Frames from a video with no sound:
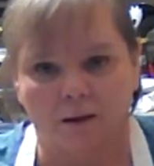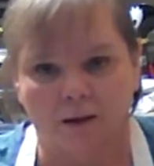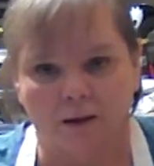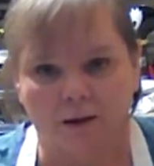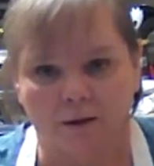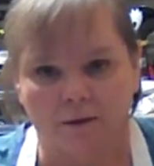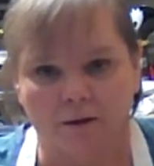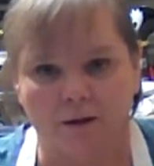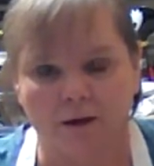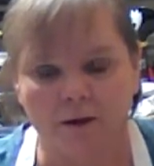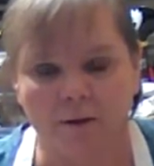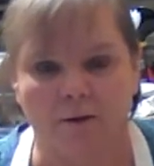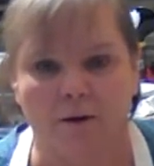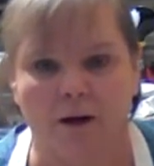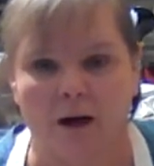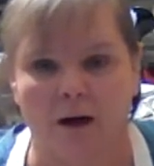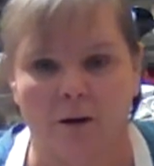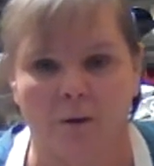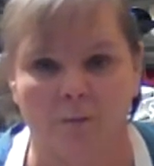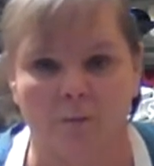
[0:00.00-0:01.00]
here I go.
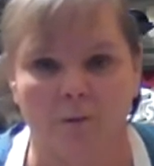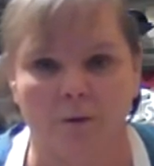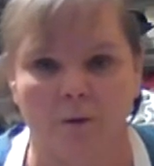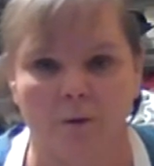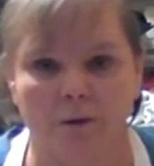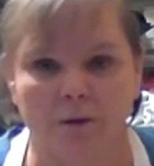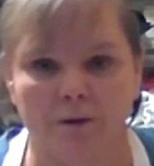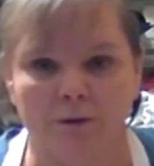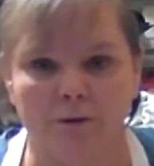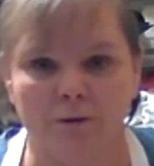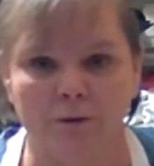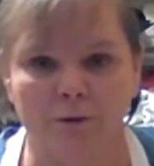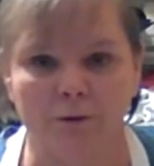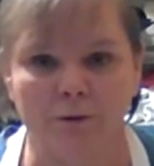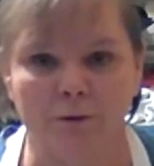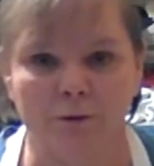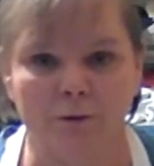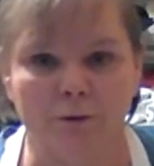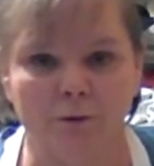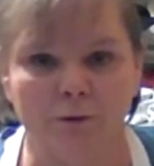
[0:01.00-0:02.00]
I'm going
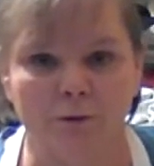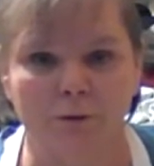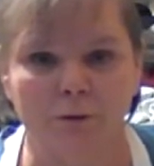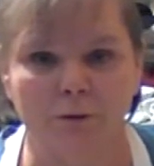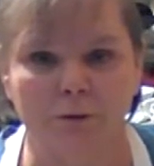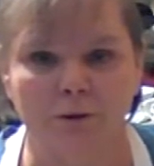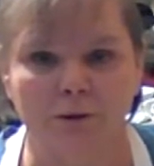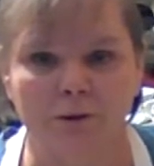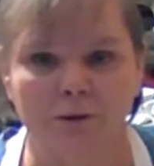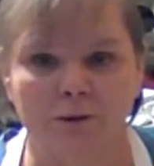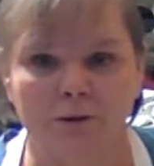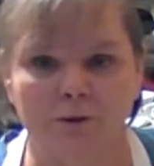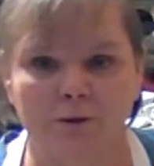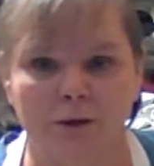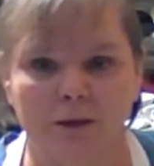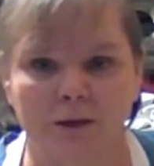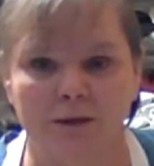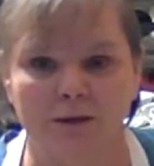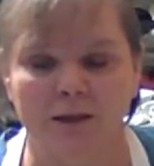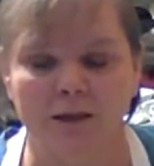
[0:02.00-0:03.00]
to do the
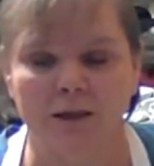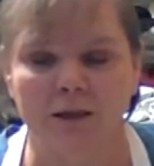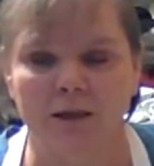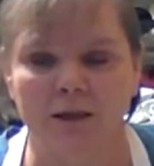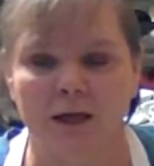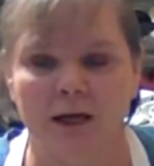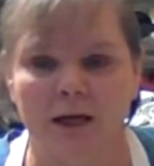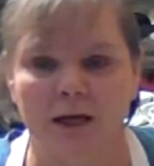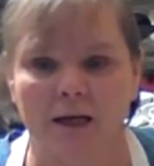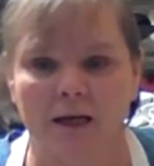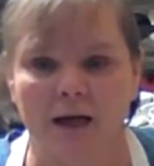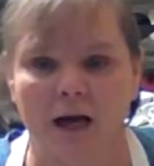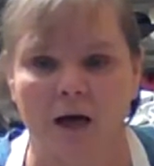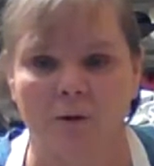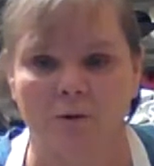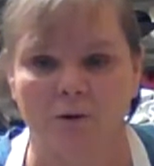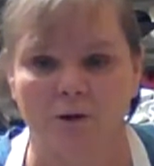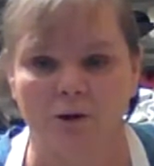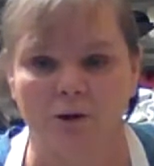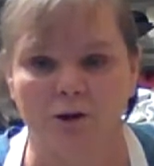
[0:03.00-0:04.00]
shredded chicken, and I
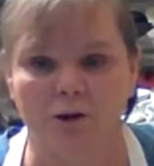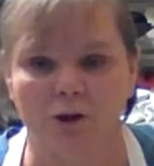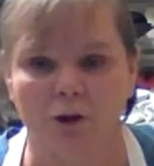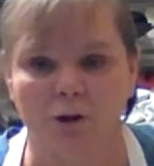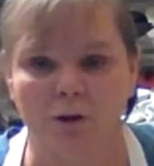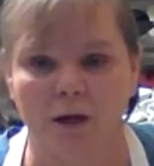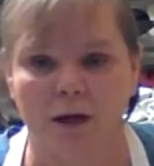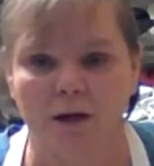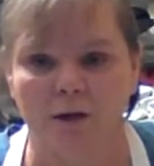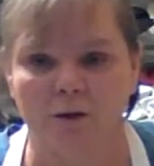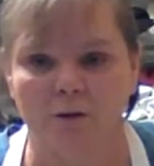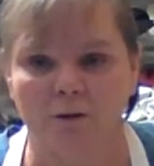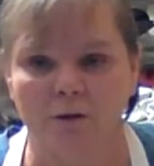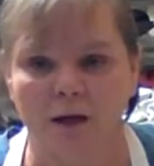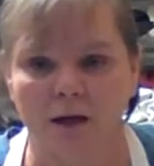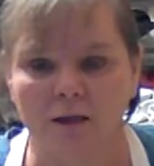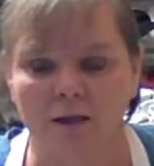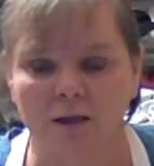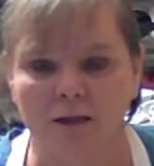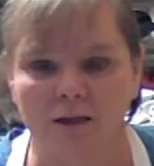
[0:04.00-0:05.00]
will show you how to do
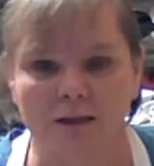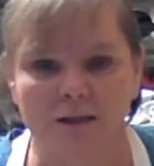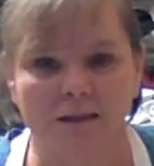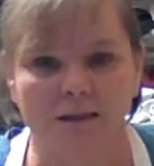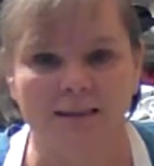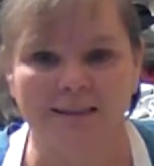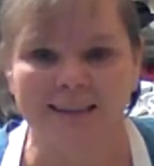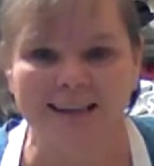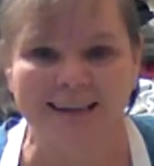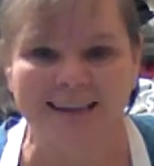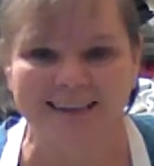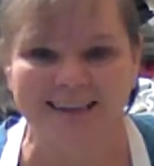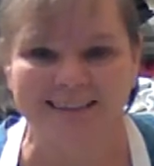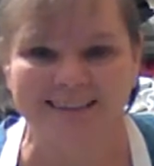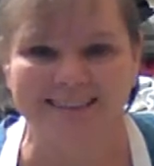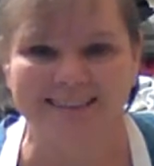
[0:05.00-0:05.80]
that in just a second.